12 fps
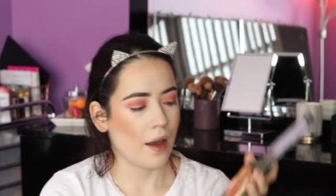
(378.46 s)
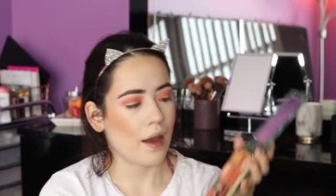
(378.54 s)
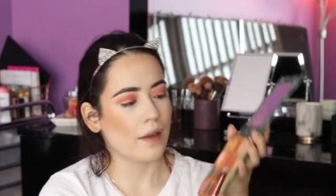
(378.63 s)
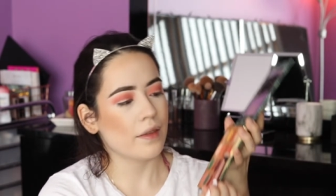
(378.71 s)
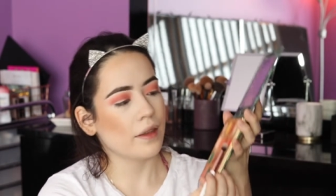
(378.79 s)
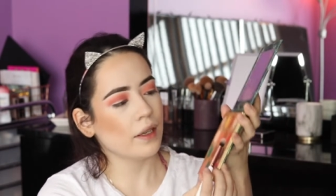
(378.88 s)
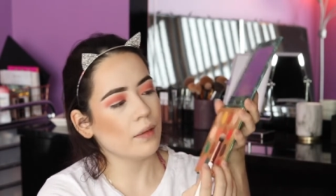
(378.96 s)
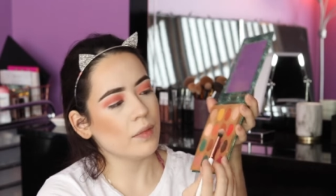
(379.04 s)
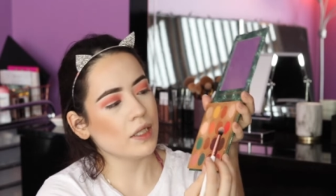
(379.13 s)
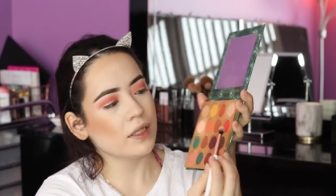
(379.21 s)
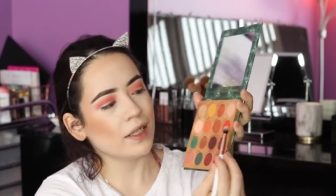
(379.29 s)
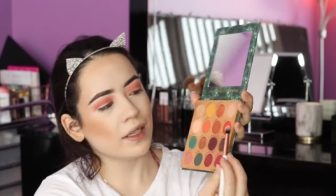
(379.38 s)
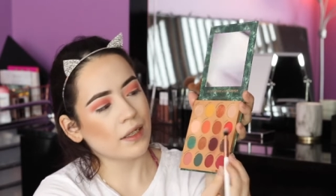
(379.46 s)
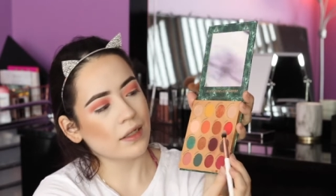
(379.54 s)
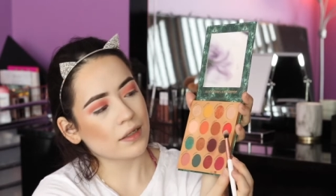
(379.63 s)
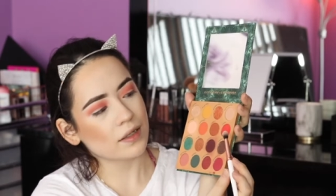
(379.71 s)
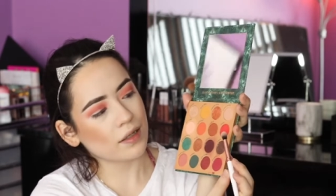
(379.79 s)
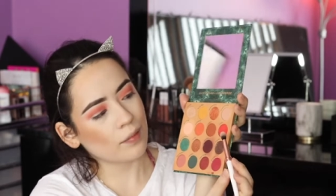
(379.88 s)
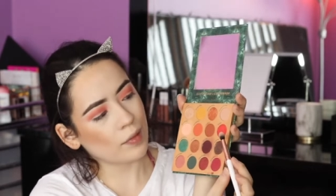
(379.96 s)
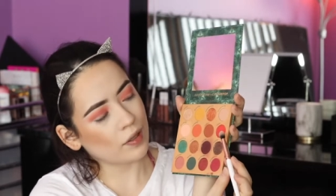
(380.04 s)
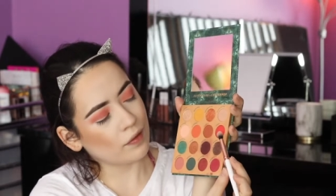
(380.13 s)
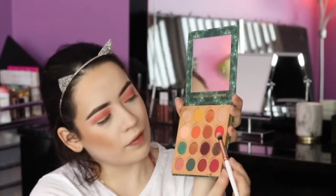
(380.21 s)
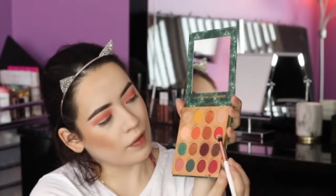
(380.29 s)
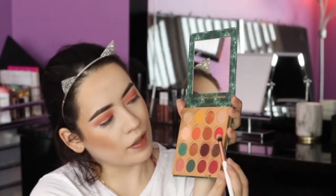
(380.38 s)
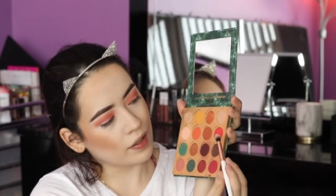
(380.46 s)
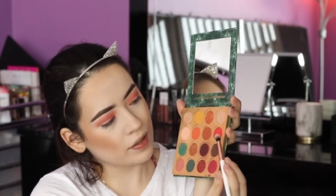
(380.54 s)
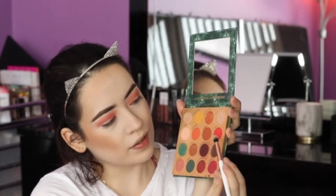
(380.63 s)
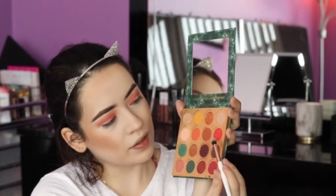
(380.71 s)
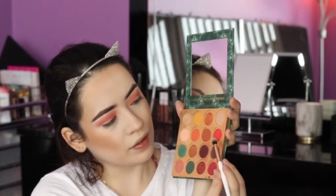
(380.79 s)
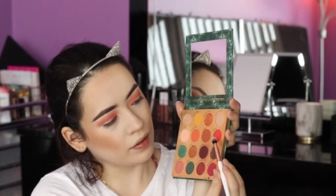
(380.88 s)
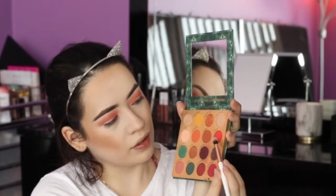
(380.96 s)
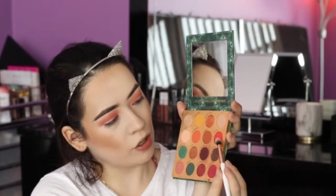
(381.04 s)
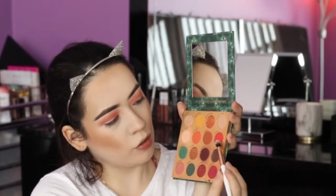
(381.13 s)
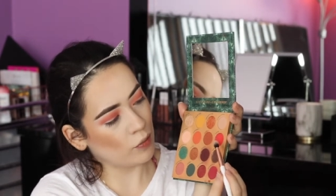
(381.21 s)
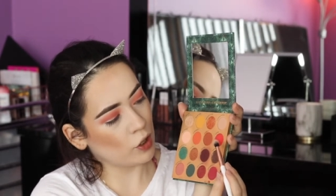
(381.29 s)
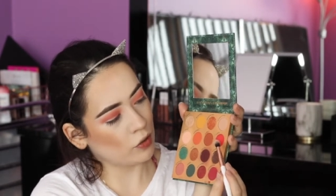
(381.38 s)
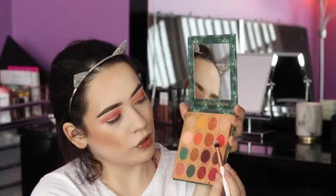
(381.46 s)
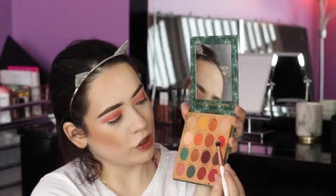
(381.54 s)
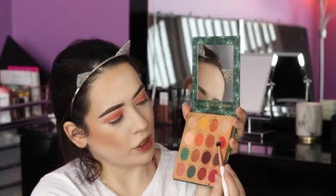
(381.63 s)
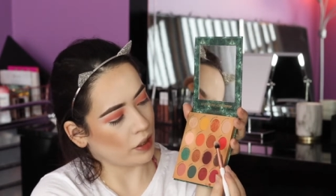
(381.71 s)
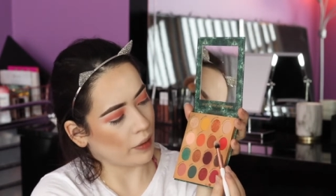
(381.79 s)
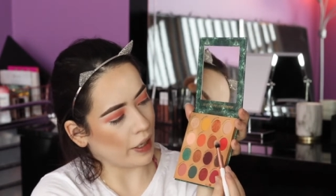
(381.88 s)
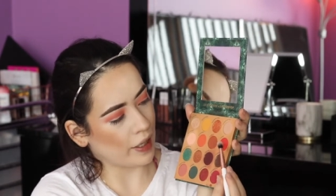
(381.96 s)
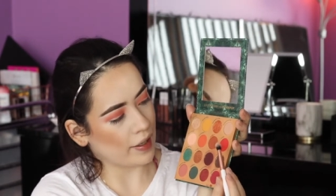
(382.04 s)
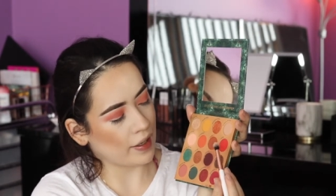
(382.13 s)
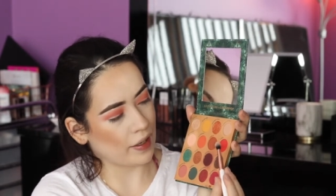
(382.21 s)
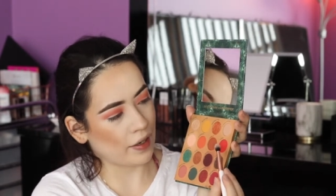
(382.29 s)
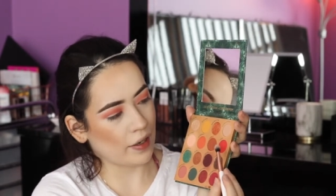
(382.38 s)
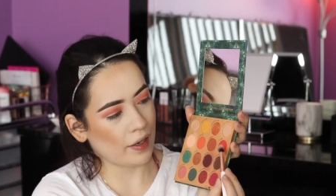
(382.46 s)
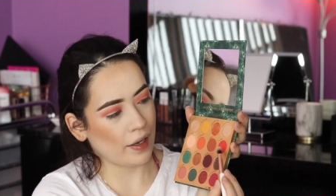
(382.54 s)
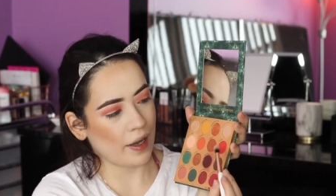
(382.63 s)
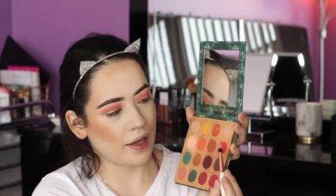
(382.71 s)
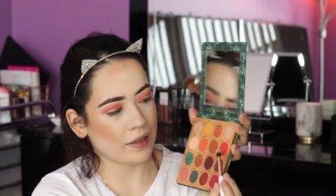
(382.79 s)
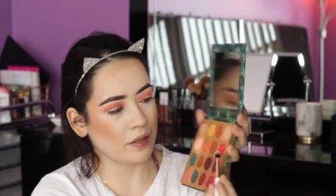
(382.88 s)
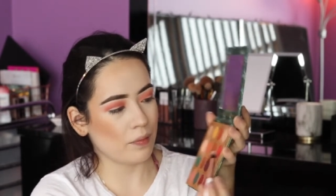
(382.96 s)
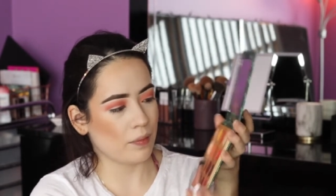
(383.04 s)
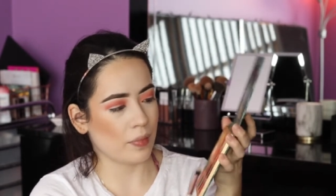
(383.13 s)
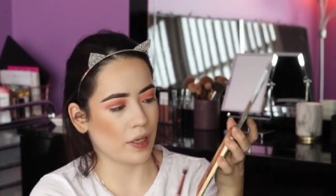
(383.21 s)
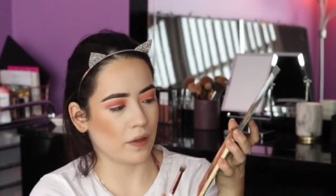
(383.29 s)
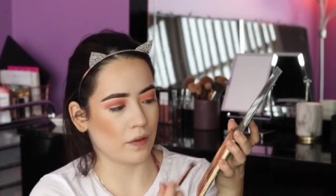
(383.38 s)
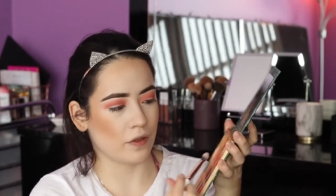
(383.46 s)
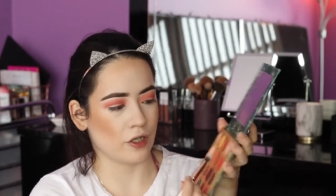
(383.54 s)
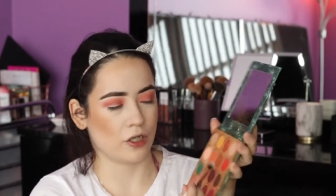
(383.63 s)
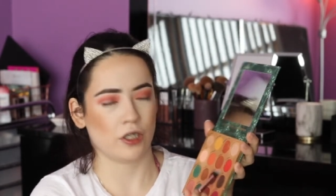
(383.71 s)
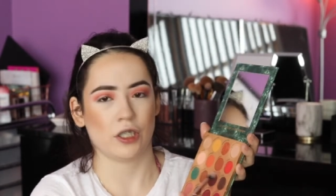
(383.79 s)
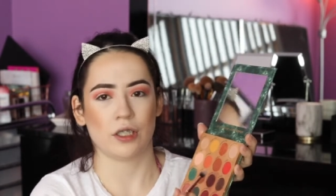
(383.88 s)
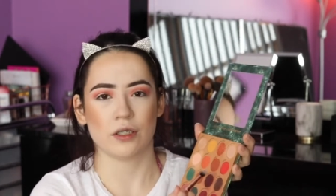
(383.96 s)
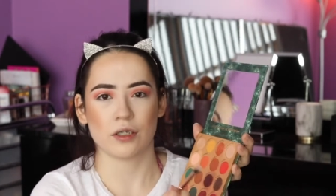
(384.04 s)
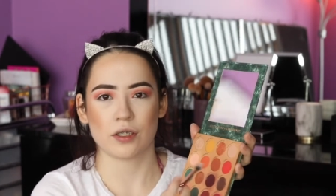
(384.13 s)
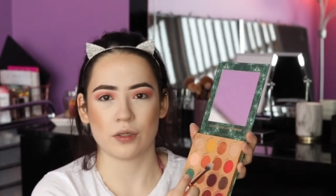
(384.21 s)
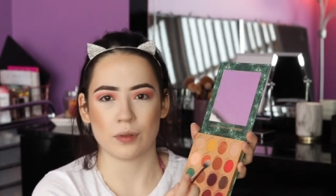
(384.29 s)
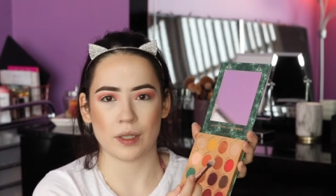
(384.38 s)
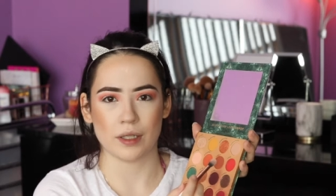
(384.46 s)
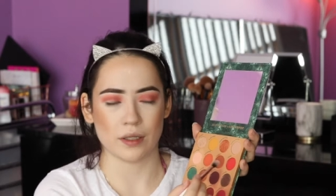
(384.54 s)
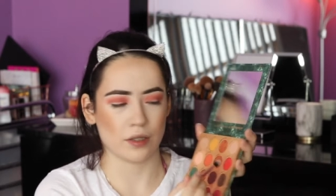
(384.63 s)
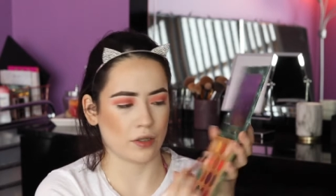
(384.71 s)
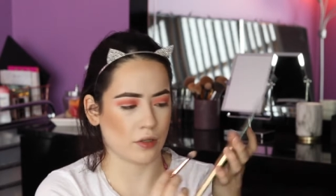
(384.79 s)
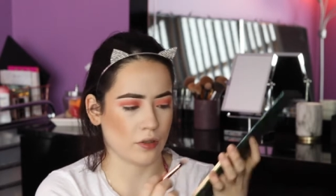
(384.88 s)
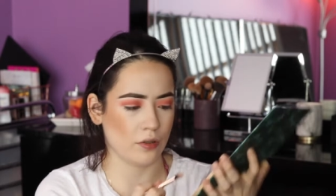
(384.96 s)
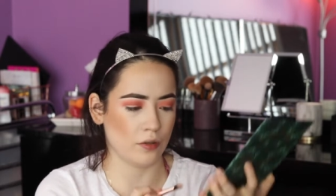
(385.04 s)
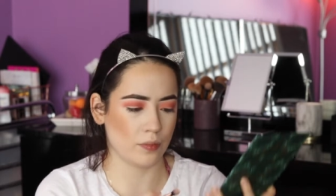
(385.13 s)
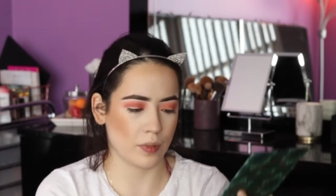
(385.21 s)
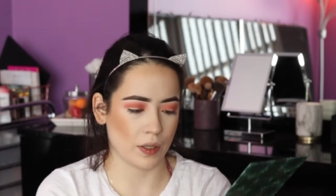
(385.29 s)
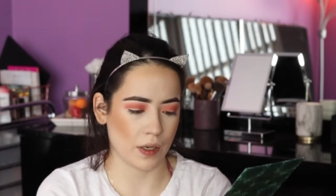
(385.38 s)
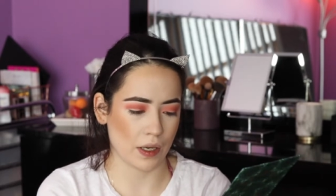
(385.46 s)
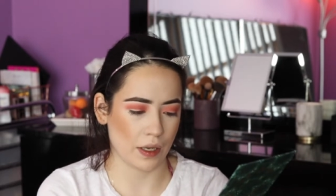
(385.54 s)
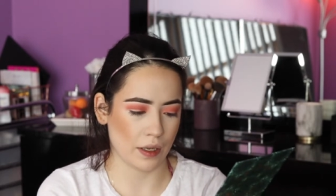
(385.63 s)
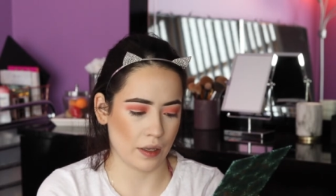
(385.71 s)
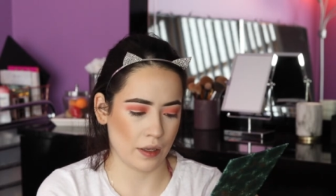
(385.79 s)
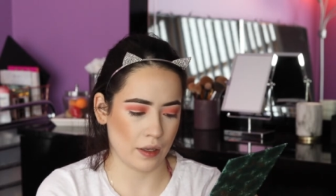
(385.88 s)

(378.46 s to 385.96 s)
I think I'm going to take some of this Lomo shade right here. It has a bit of a sheen to it too, but